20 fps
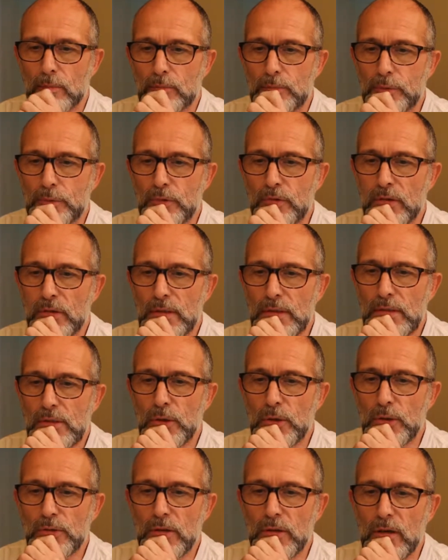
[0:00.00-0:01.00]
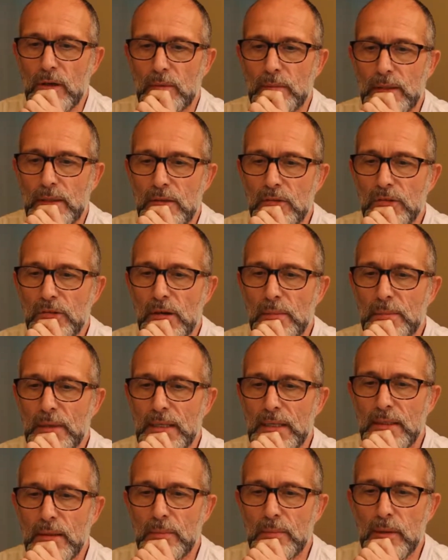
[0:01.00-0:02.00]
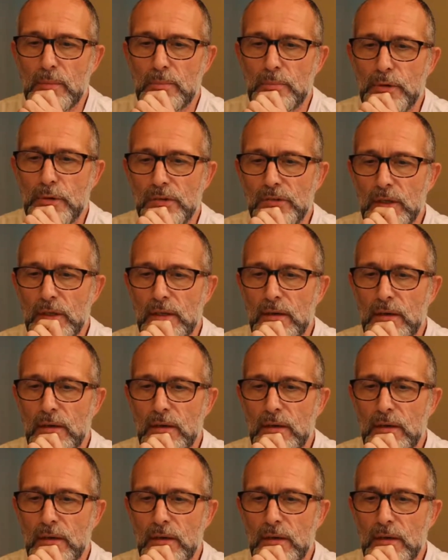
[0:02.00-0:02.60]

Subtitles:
Bruce Lee talks a lot about the same idea, being present